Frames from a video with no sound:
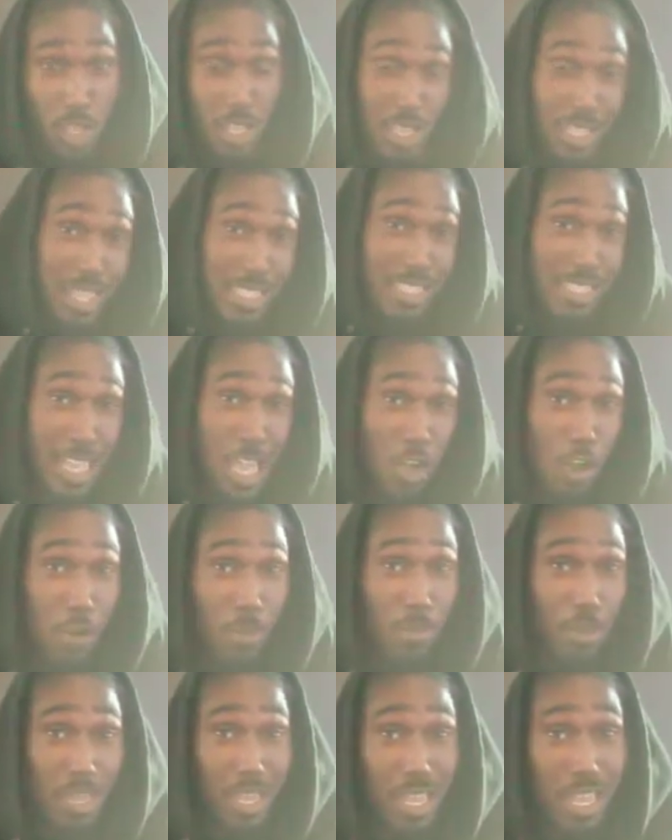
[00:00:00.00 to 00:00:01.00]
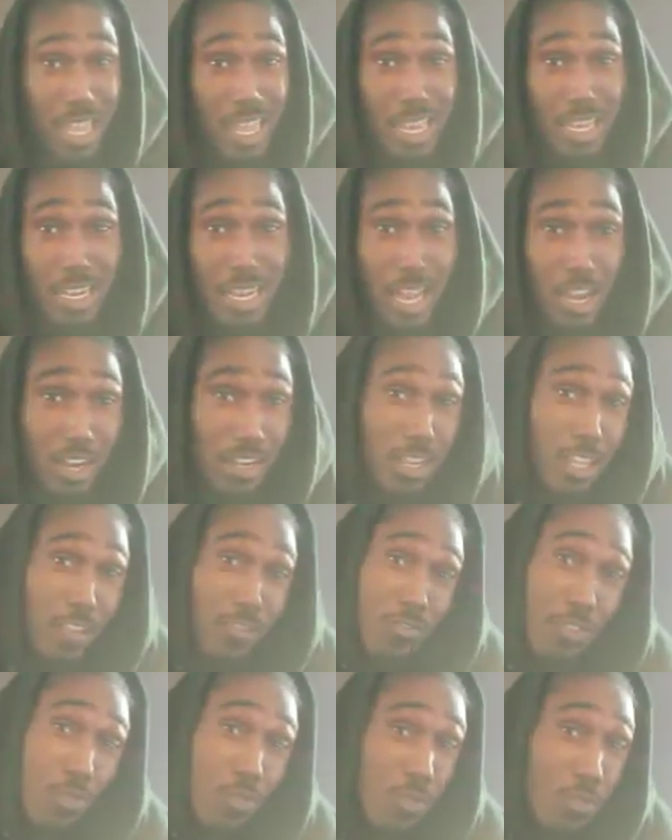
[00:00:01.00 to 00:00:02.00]
That's not gonna be a handout.
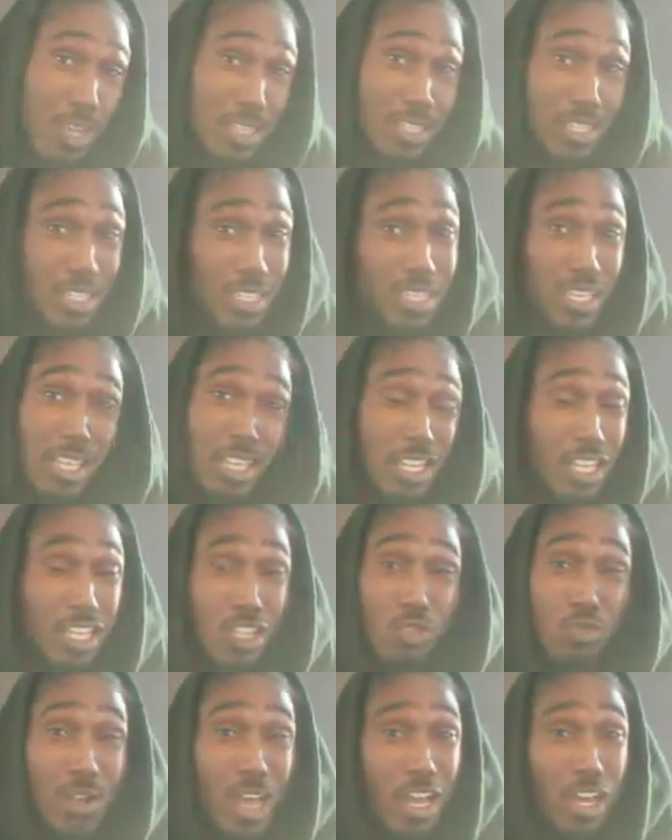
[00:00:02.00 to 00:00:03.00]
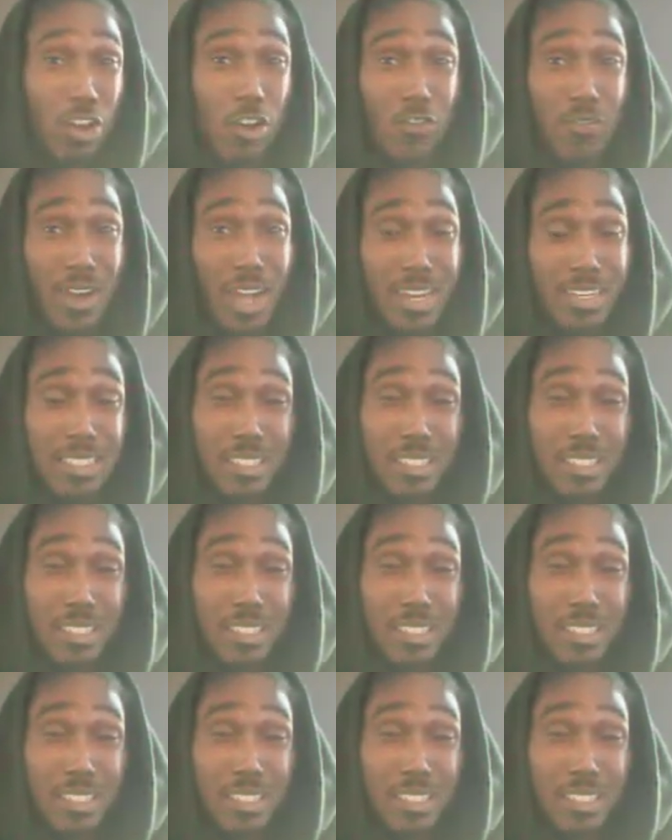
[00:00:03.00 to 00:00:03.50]
If it wasn't, you're not gonna find it.